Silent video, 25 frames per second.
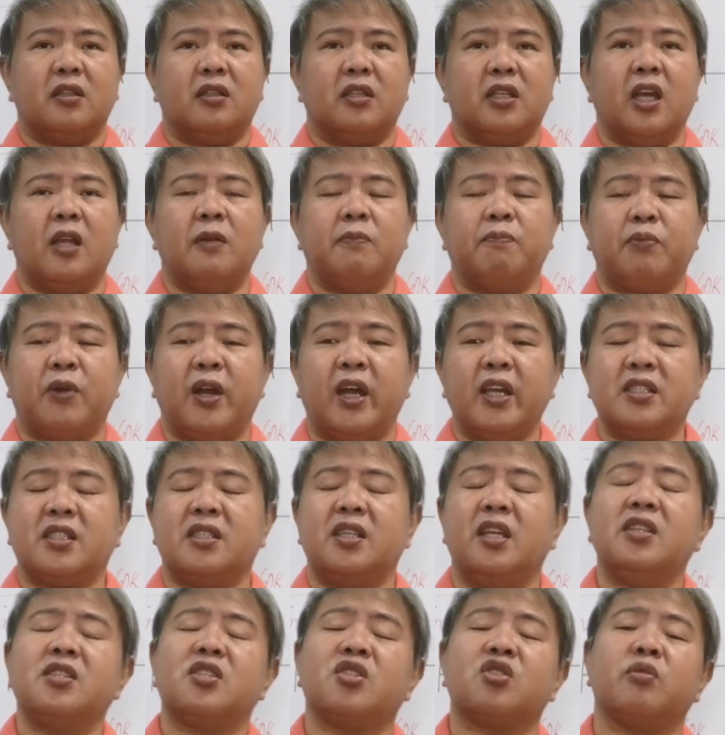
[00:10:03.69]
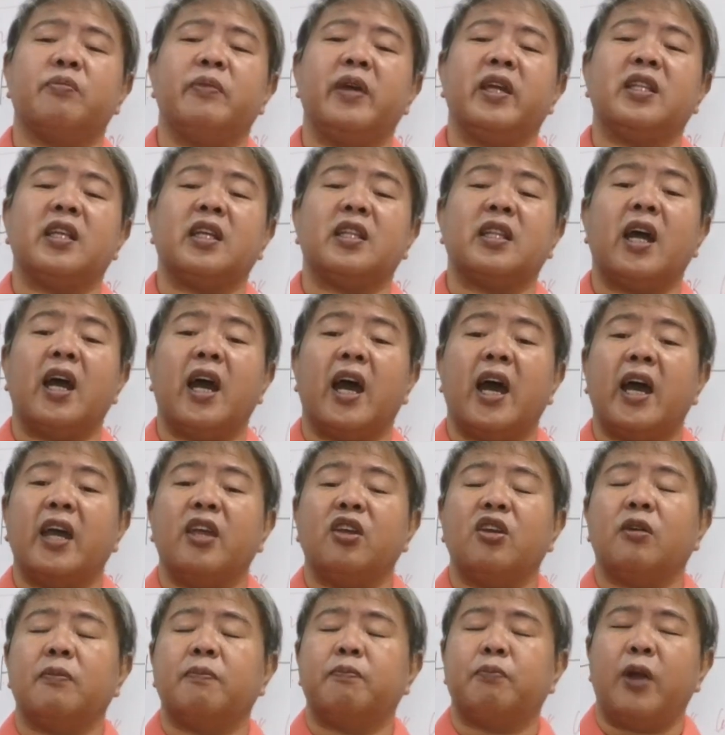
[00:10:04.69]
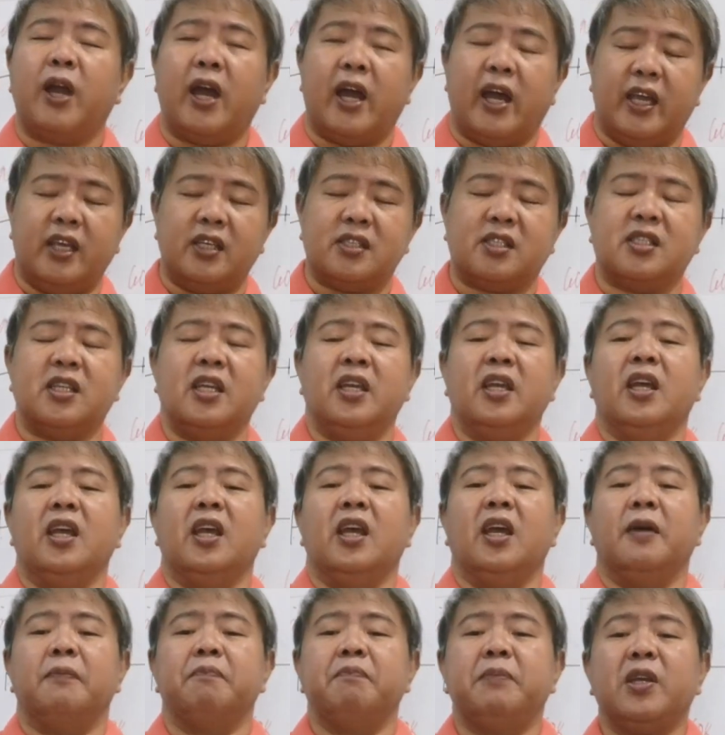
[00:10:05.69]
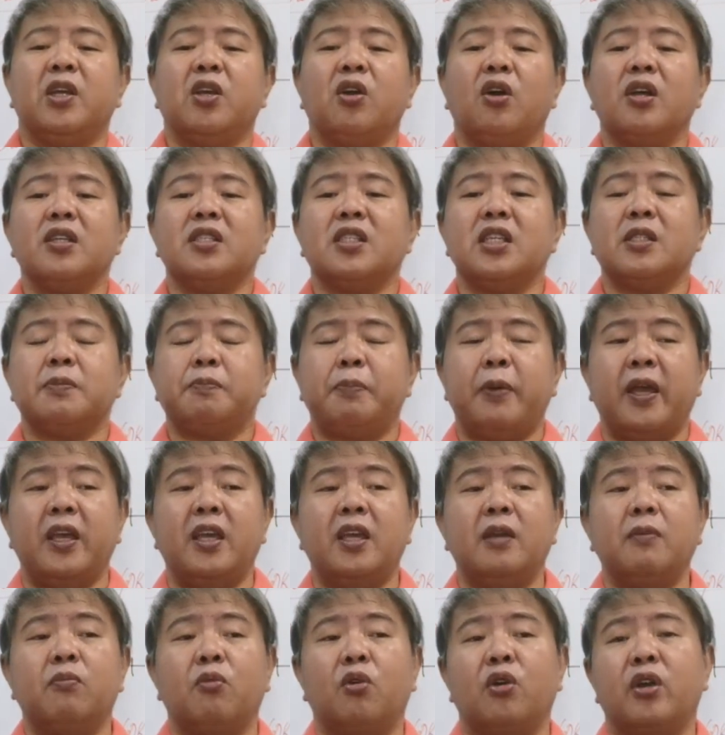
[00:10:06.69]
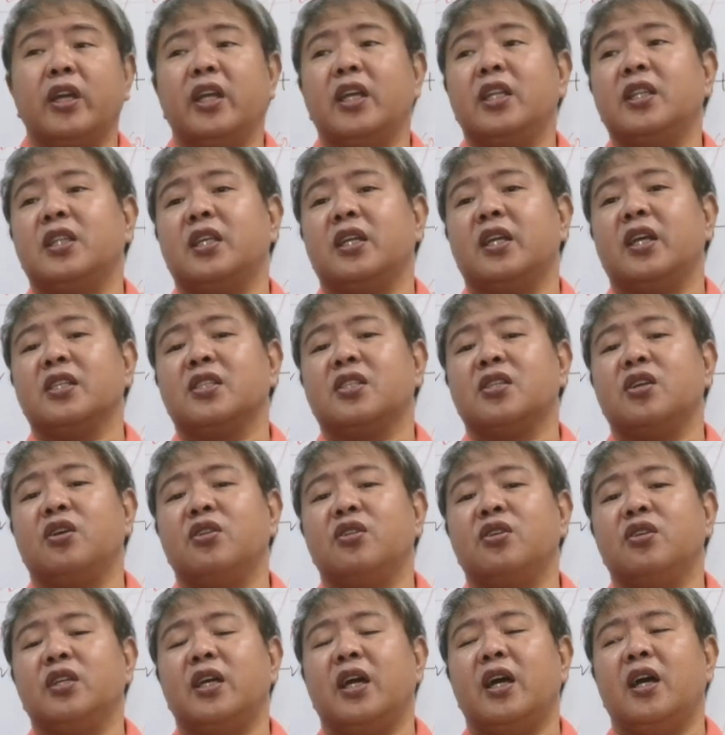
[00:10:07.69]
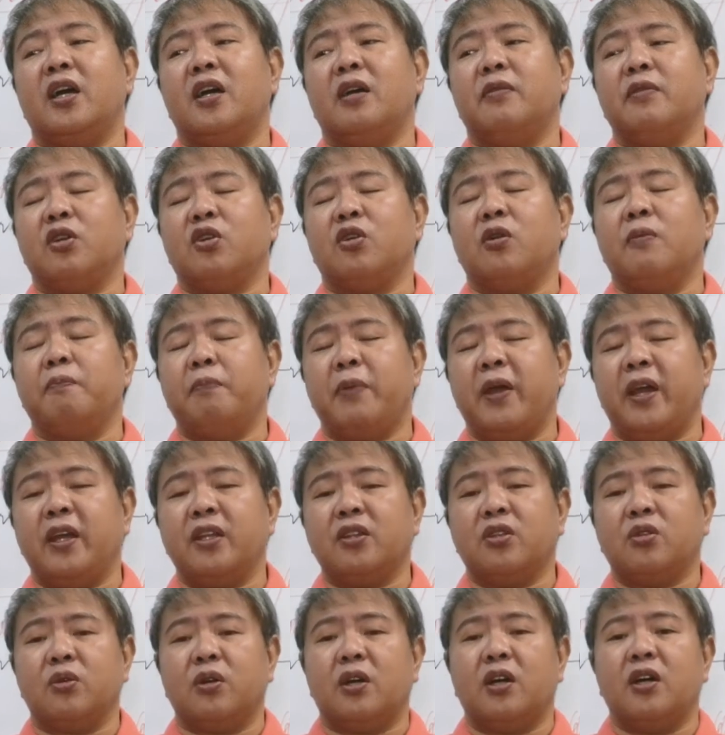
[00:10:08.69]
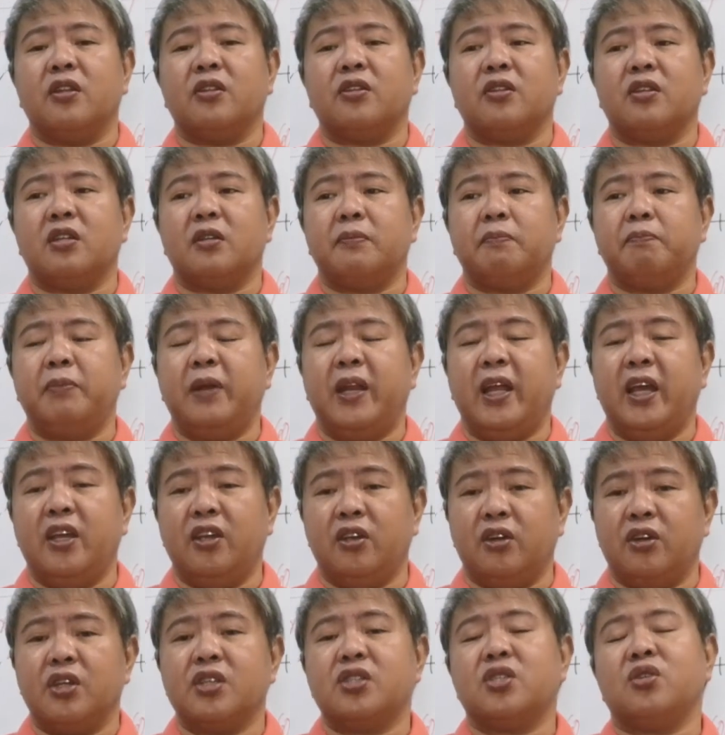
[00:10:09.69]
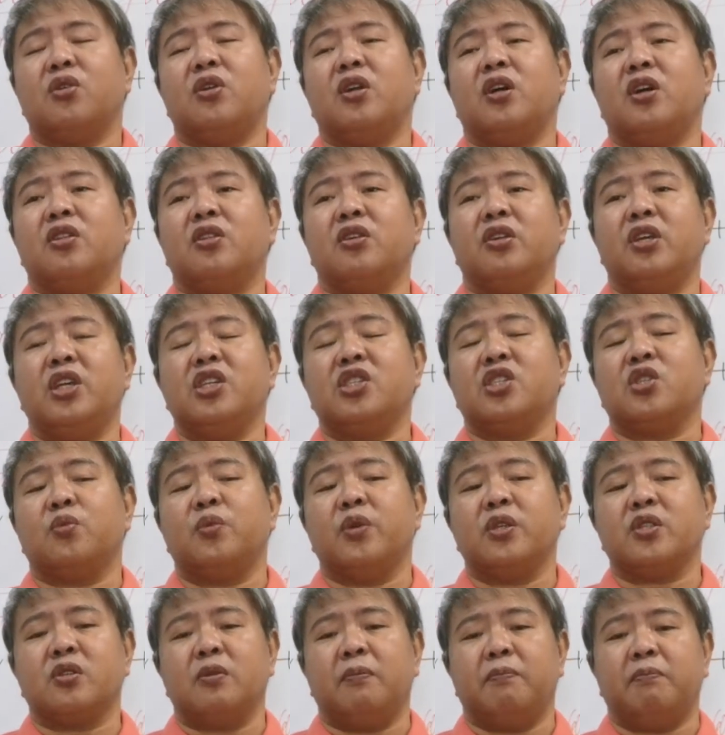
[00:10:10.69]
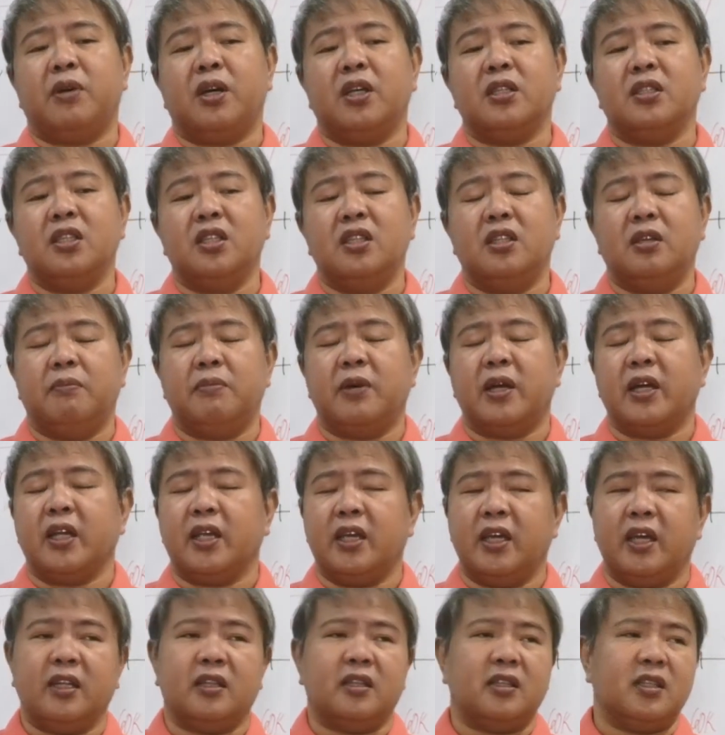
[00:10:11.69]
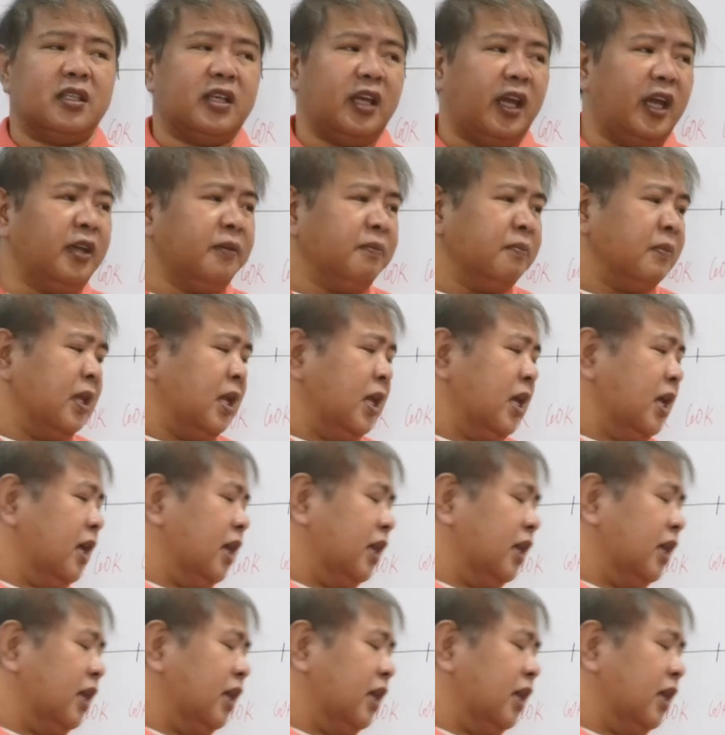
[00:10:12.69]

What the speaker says: Can price the instrument at a higher price because he's paying more interest so that, compared to other players or other issuers of bond in the market. Okay?